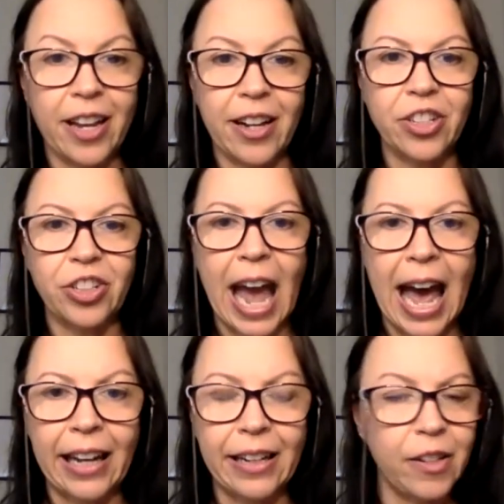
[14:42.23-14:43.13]
They actually
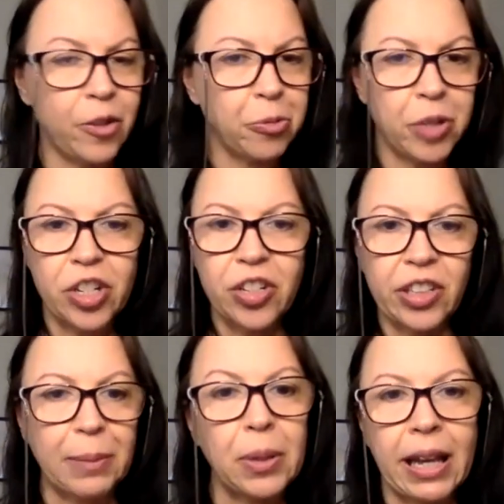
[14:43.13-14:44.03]
had
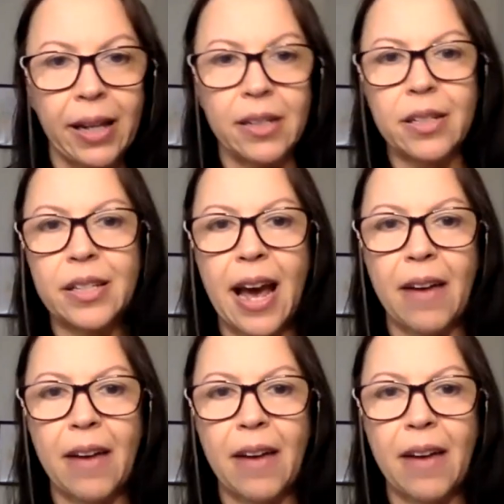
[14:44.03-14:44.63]
originally planned to